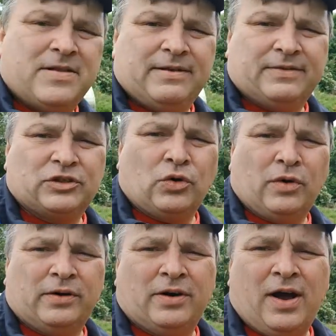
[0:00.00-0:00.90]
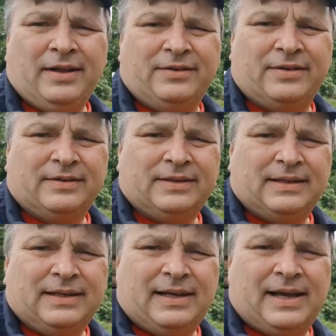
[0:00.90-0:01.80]
it's growing or not.
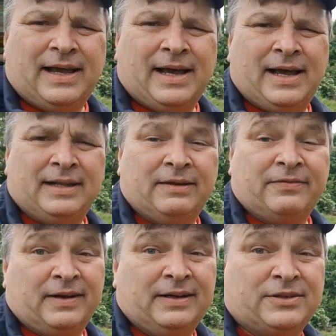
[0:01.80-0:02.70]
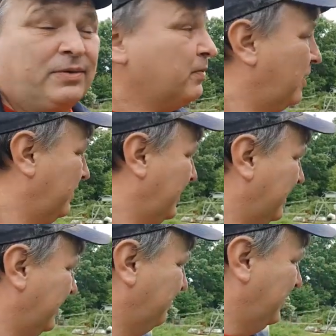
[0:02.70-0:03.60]
And if it is, I'll probably
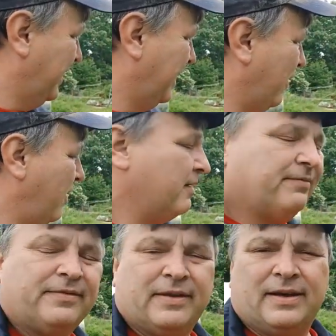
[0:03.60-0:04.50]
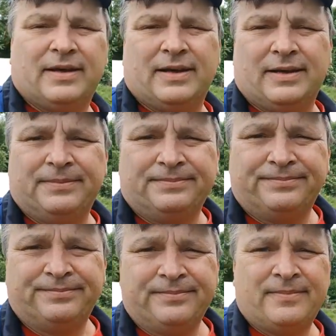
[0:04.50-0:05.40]
end up taking off the
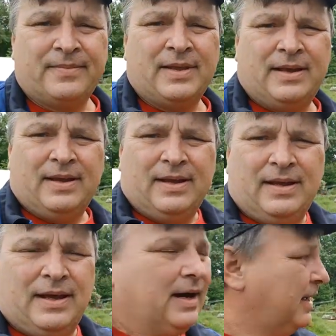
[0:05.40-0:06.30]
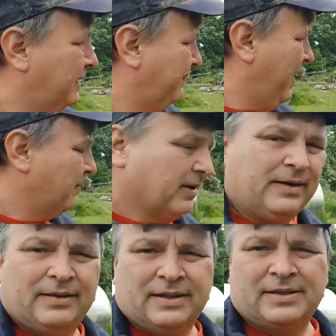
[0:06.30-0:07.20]
fabric
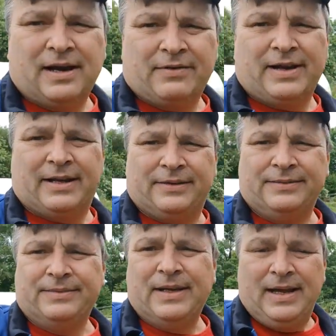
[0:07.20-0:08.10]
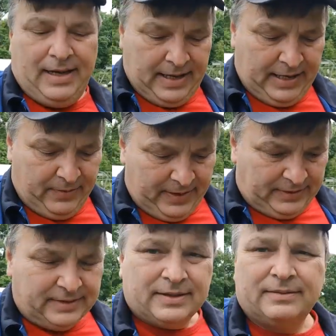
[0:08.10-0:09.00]
that's covering it.
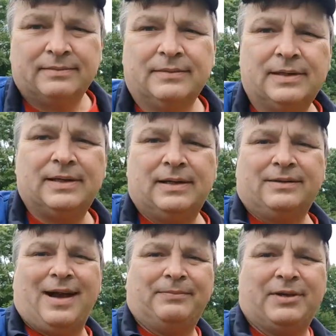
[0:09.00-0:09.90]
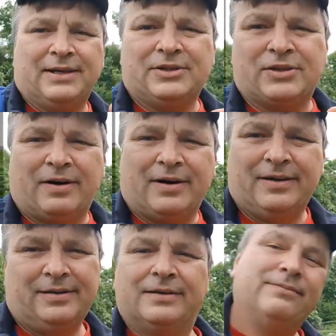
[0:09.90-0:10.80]
Anyways, time to get
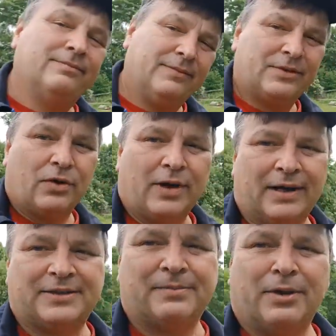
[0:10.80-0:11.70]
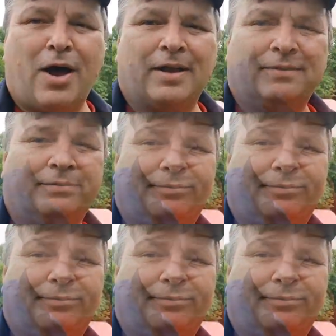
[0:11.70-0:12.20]
started. Let's go cut some lawn.